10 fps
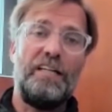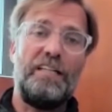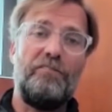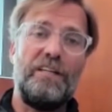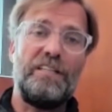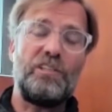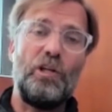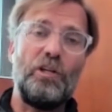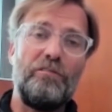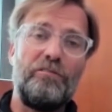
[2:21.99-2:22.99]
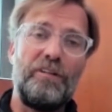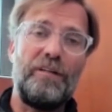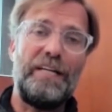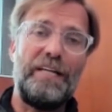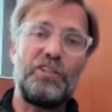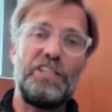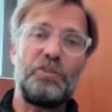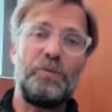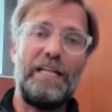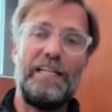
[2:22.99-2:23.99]
give us a lot of energy
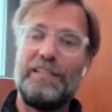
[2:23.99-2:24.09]
as well.